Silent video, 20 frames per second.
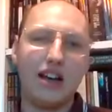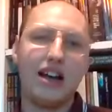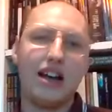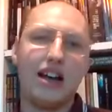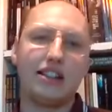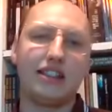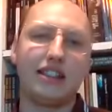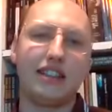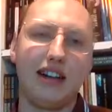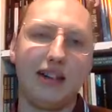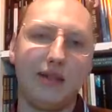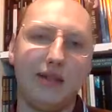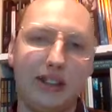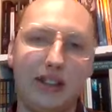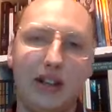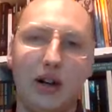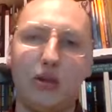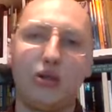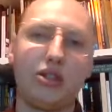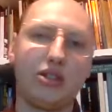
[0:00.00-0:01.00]
and say we
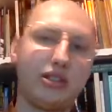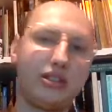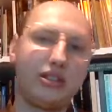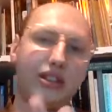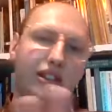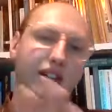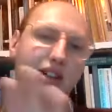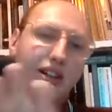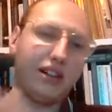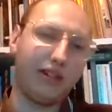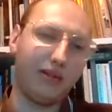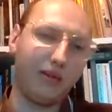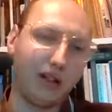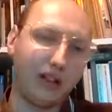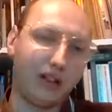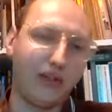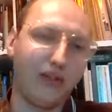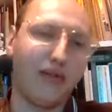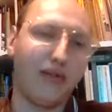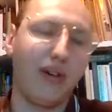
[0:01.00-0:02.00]
don't
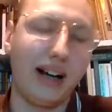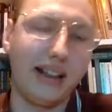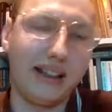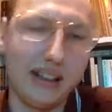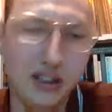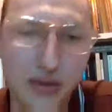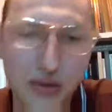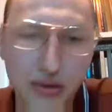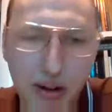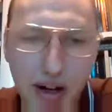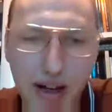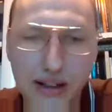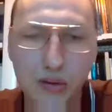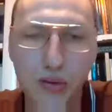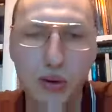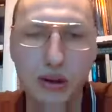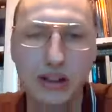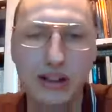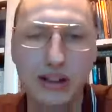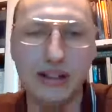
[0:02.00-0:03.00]
want to fight this fight
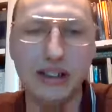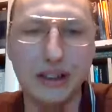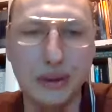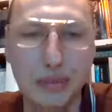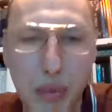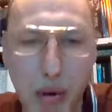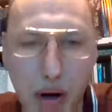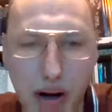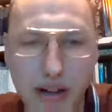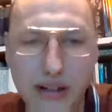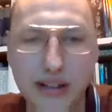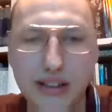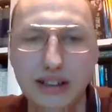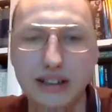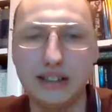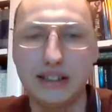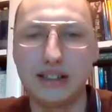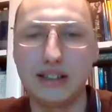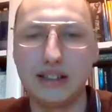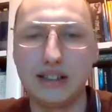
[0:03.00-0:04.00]
within these
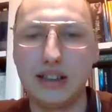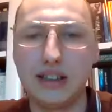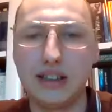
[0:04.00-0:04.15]
parties.